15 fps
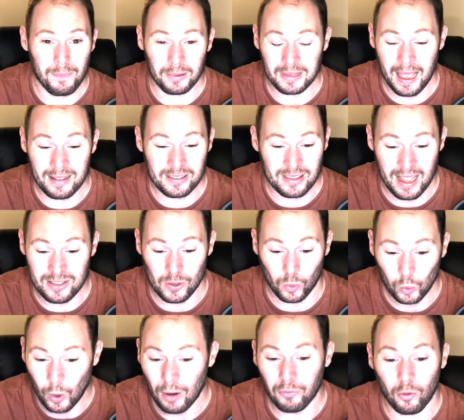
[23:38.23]
But that's a
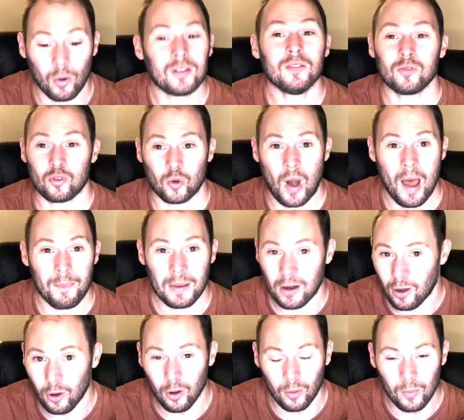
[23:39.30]
rough one to drop at
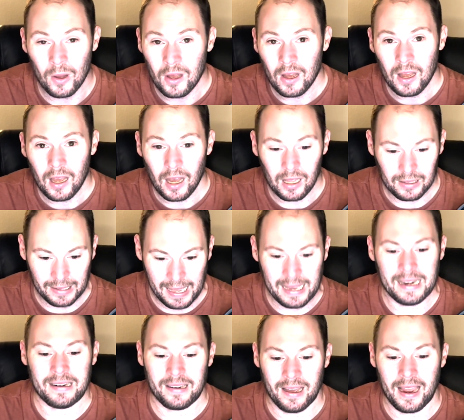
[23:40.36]
home
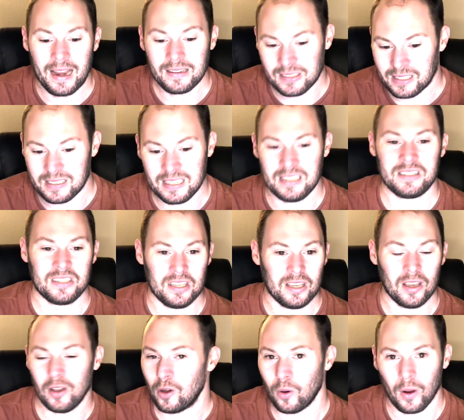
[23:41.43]
late at night to
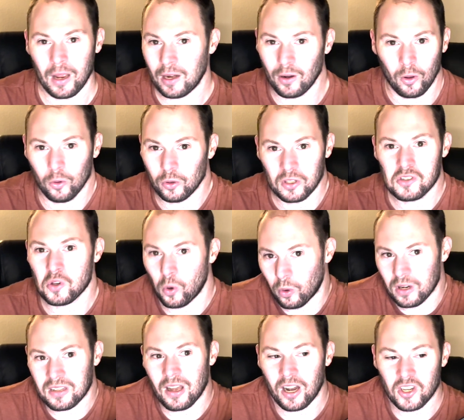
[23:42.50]
TCU and only
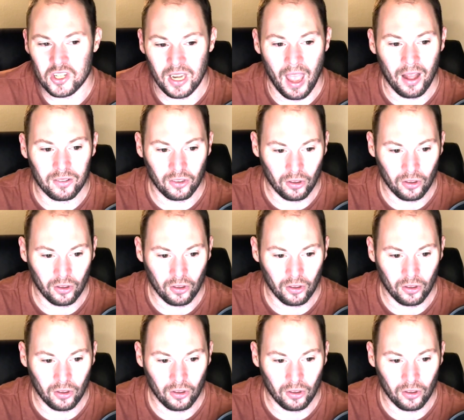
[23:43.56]
score a touchdown.